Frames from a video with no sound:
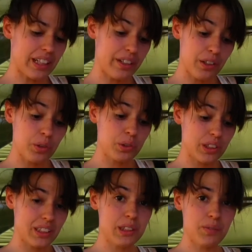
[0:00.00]
are
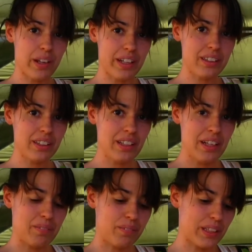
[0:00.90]
using this plant,
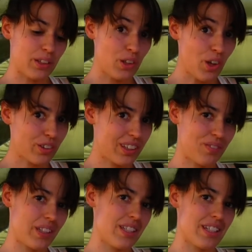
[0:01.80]
but not the
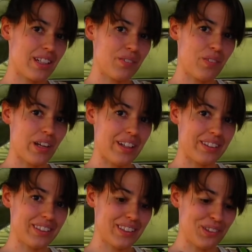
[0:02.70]
medicinal
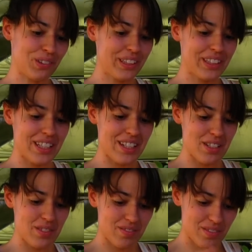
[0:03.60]
plant, only the
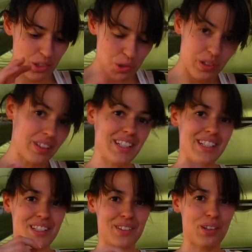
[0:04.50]

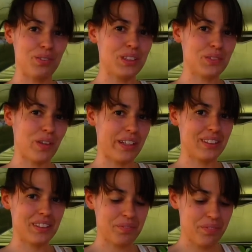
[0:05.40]
sweetness of this
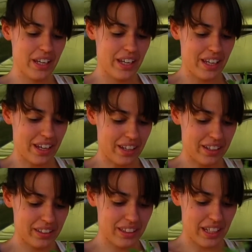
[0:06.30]
plant.
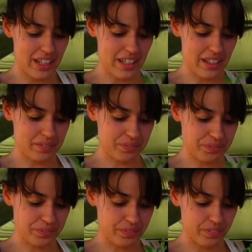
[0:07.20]
And
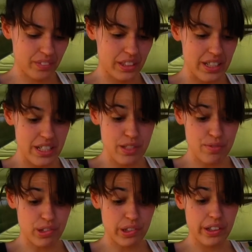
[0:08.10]
this is
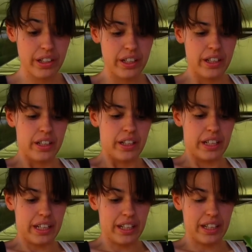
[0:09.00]
for
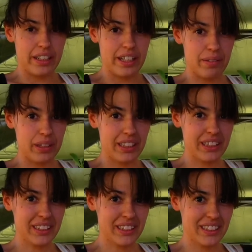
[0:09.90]

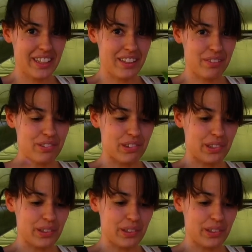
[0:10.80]
diabetes and for